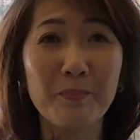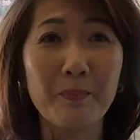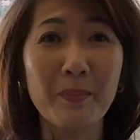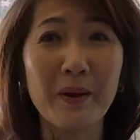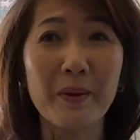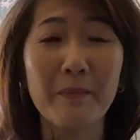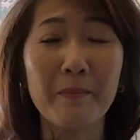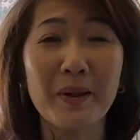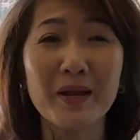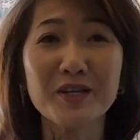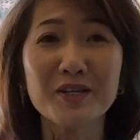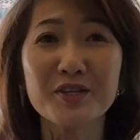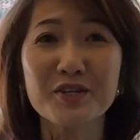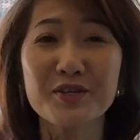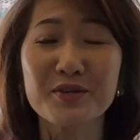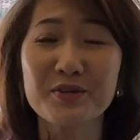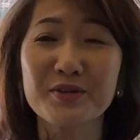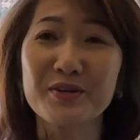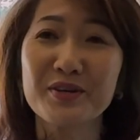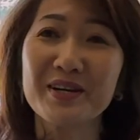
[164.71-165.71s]
but make
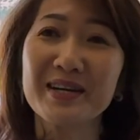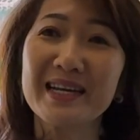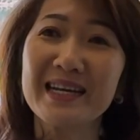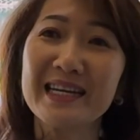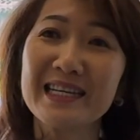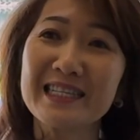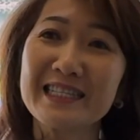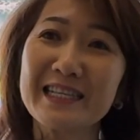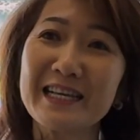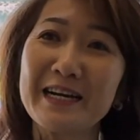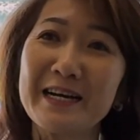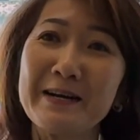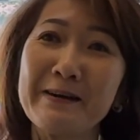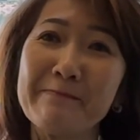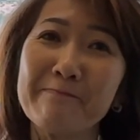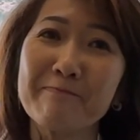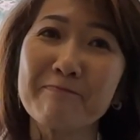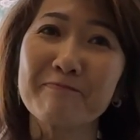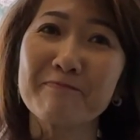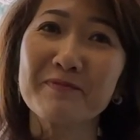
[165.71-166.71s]
sure it's
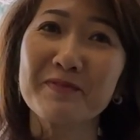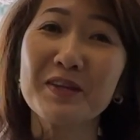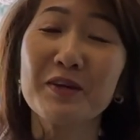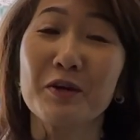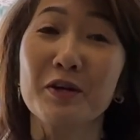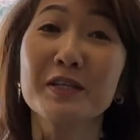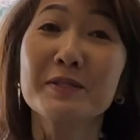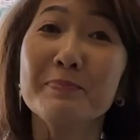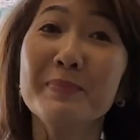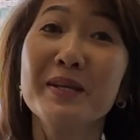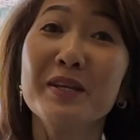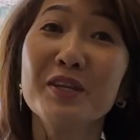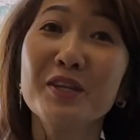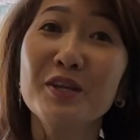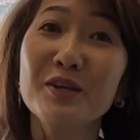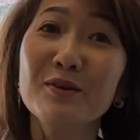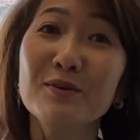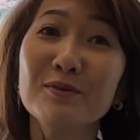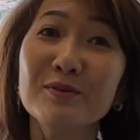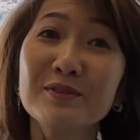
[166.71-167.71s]
it's been
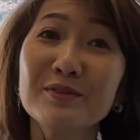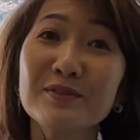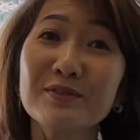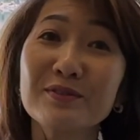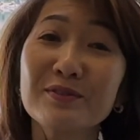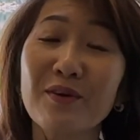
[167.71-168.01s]
used,